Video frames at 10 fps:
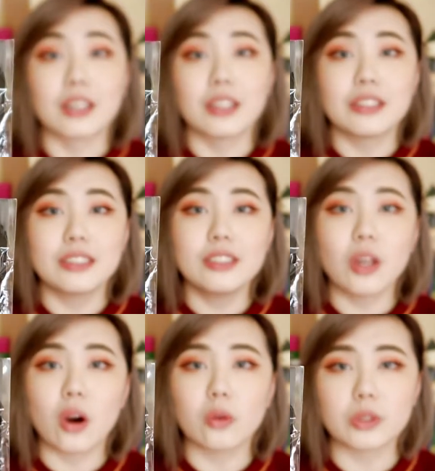got this
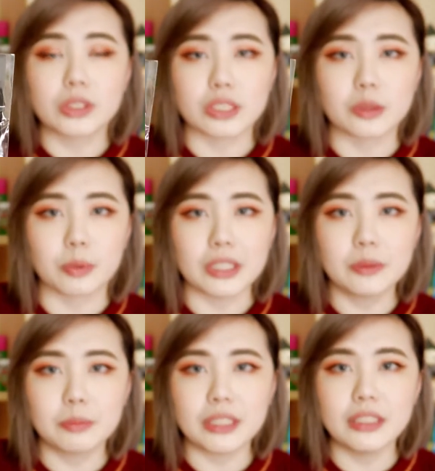Hogwarts
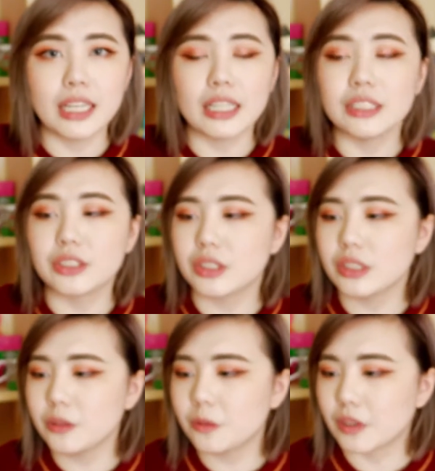Express pin, and it's
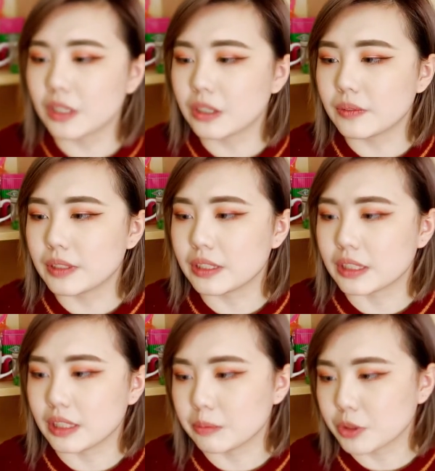just the front of the
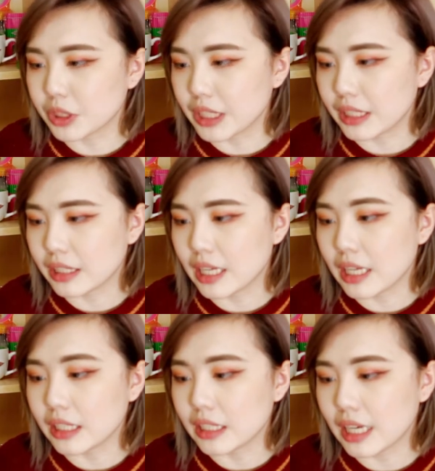steam train,
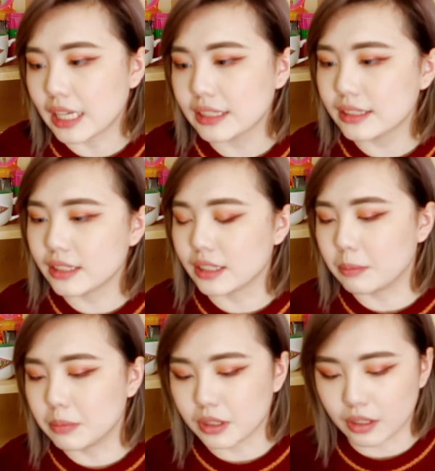and it has the
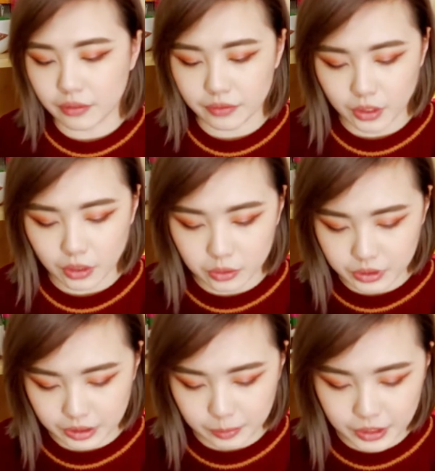number of the
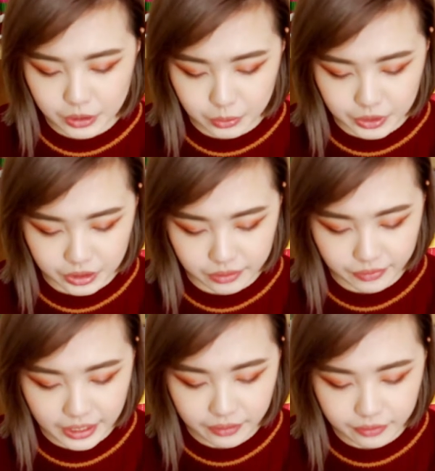Hogwarts Express, which is
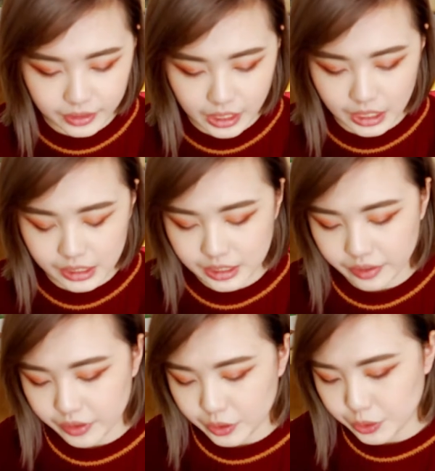
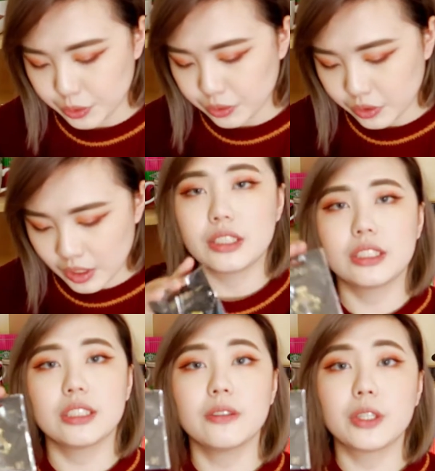5972. It's
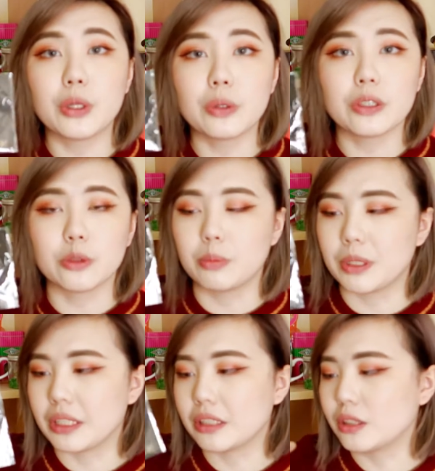just a cute little
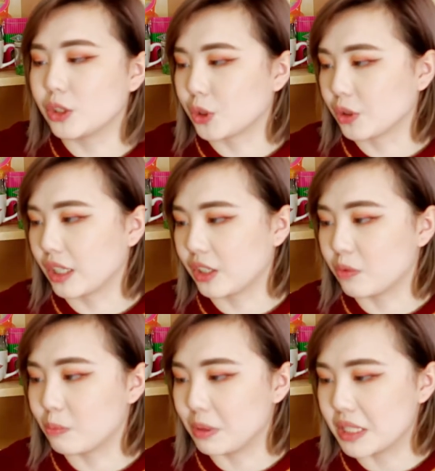pin to show that
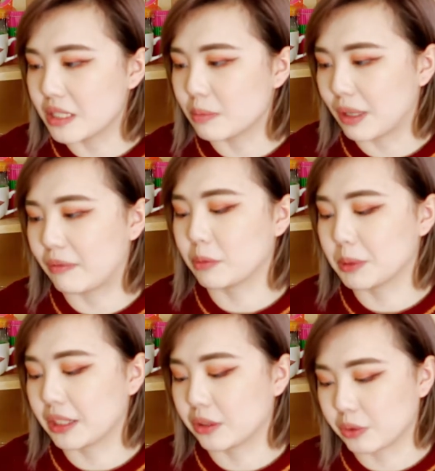you've been to platform
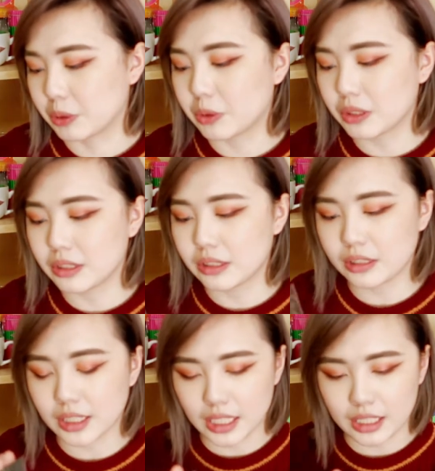9
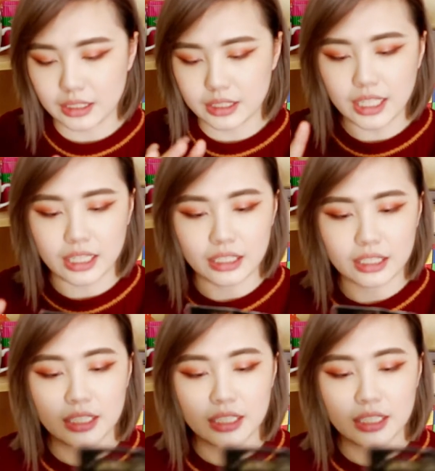3/4, and yeah,